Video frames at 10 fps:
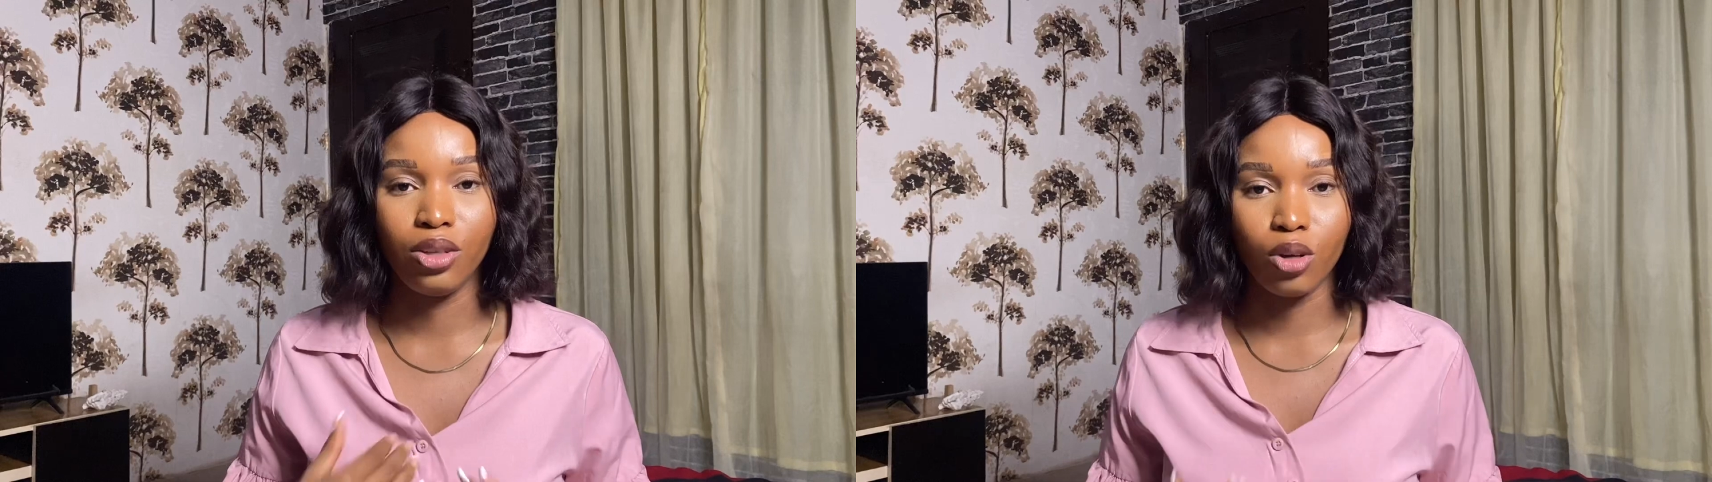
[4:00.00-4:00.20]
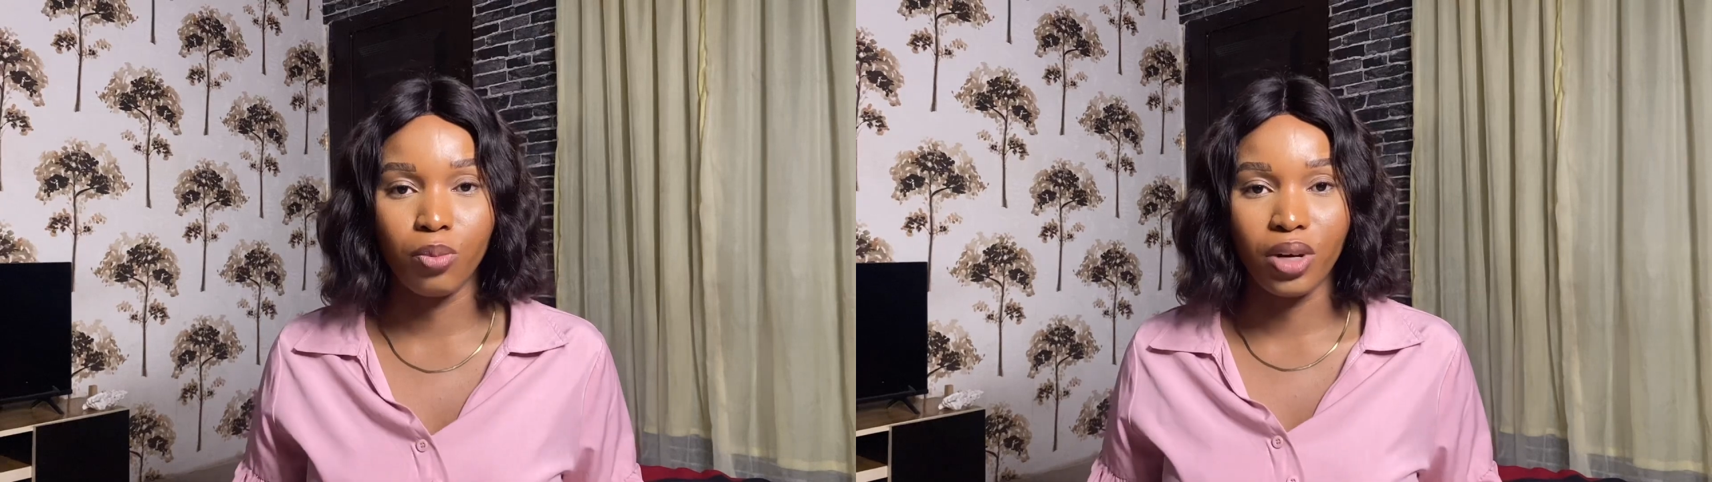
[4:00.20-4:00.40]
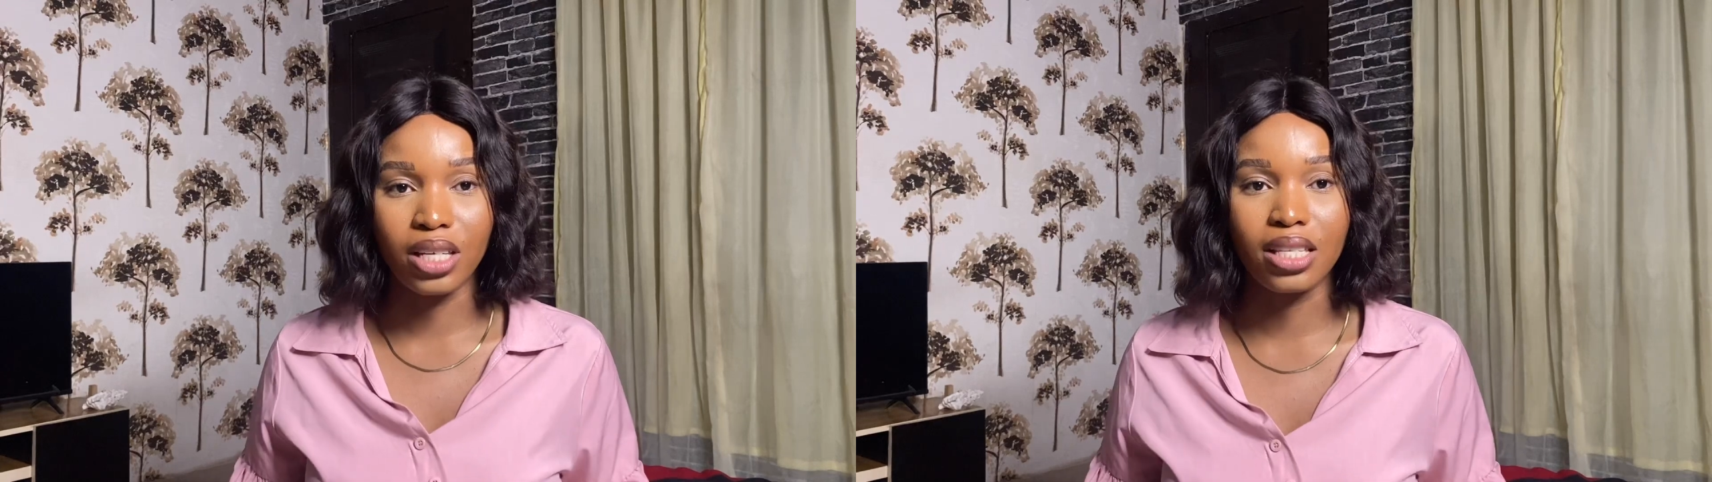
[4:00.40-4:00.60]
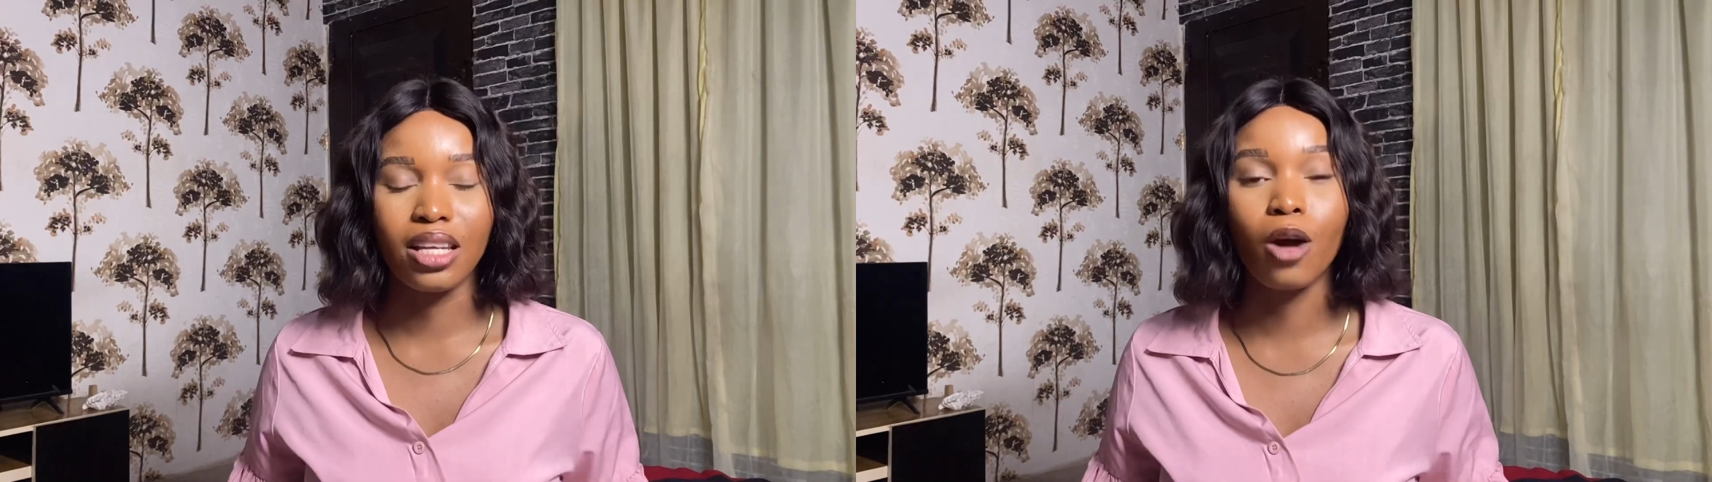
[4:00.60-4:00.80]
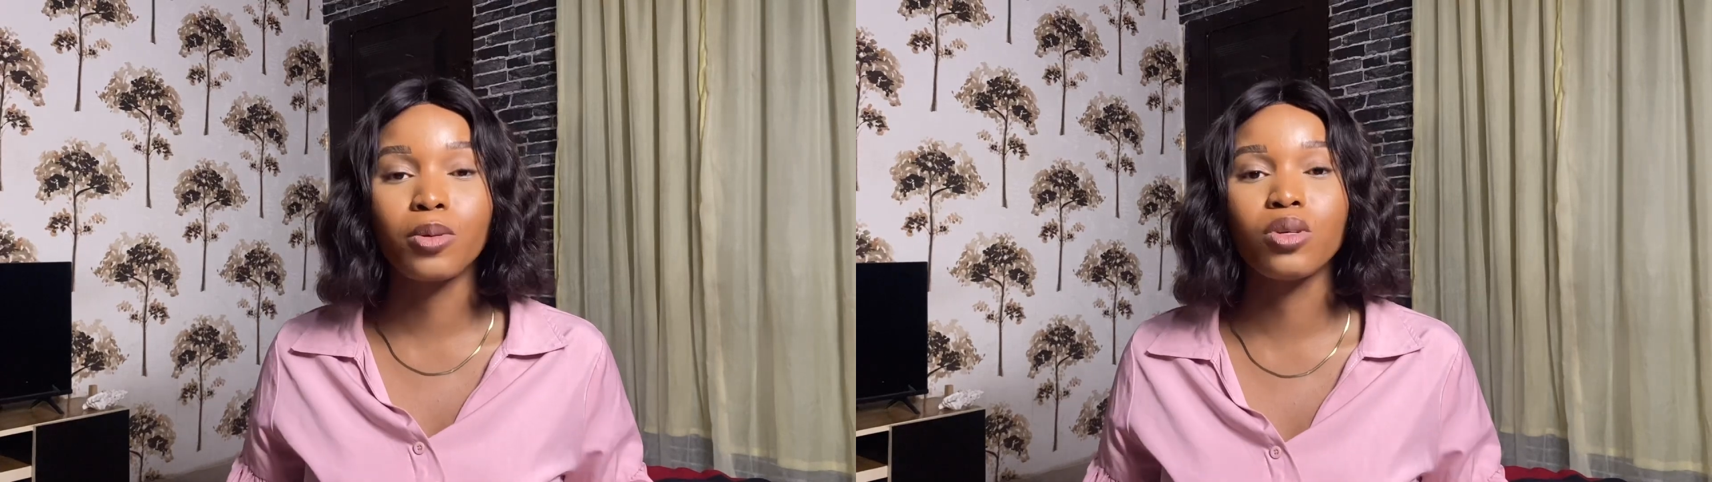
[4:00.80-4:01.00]
your breast it
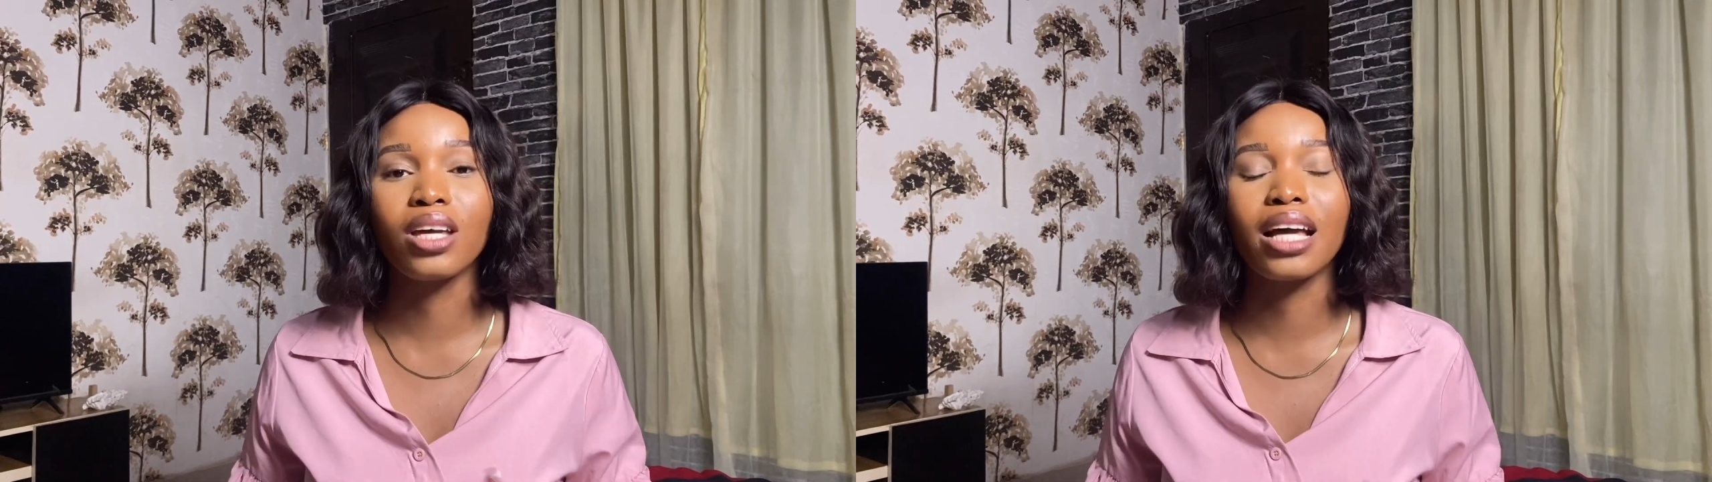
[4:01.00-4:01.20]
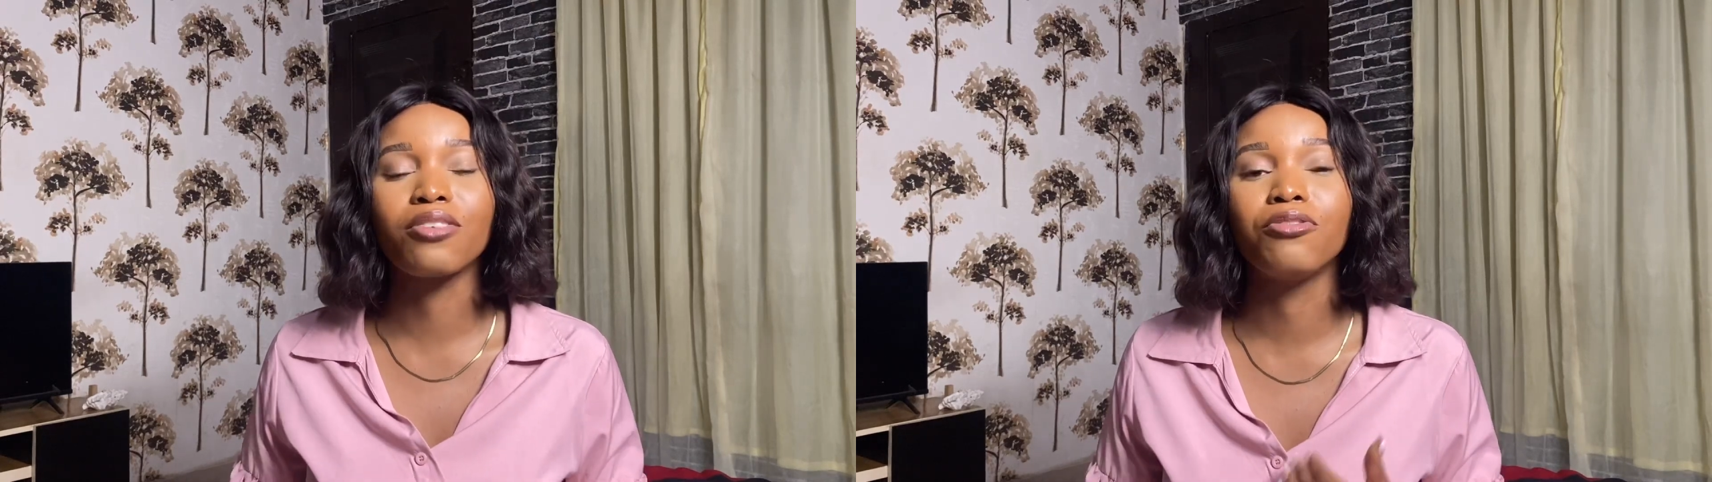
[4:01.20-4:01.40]
helps you get